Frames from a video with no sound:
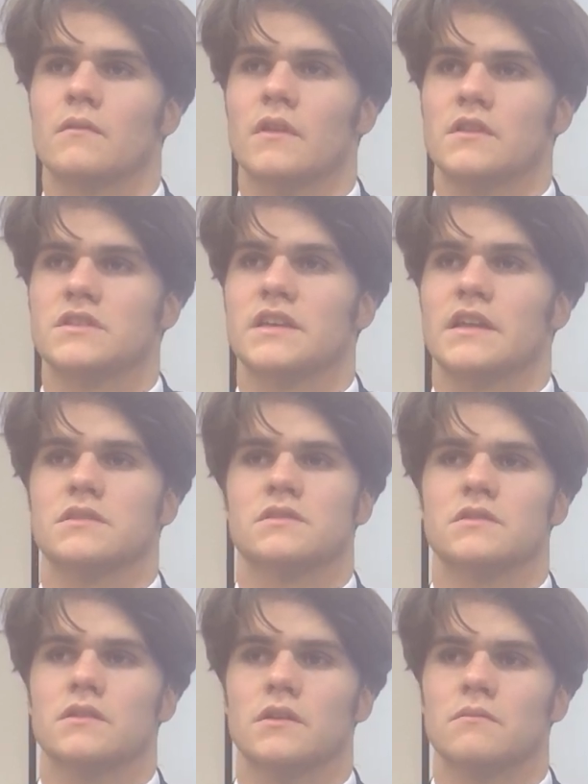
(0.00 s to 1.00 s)
in the
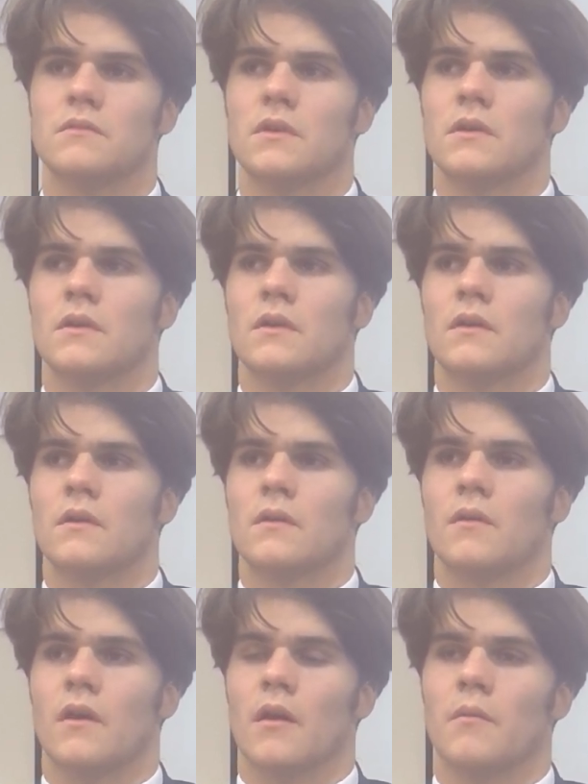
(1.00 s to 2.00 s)
sense that
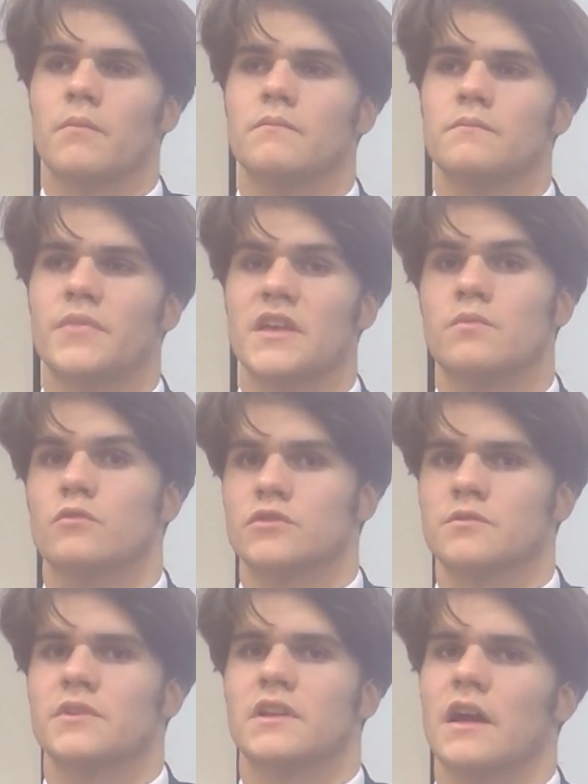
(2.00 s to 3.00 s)
people
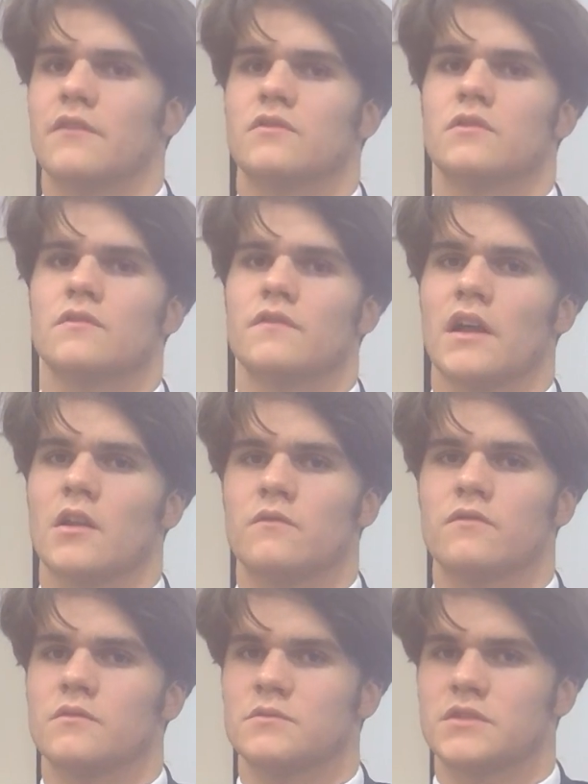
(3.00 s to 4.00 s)
should be left to develop
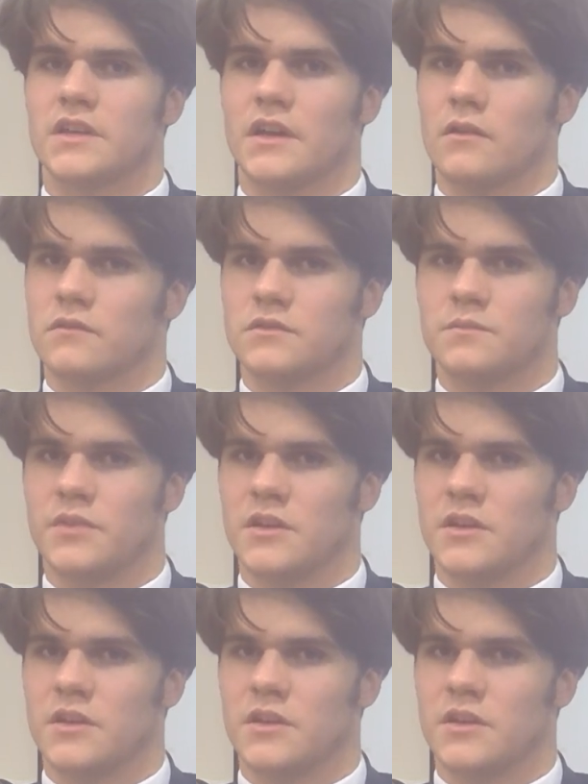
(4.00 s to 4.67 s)
for themselves.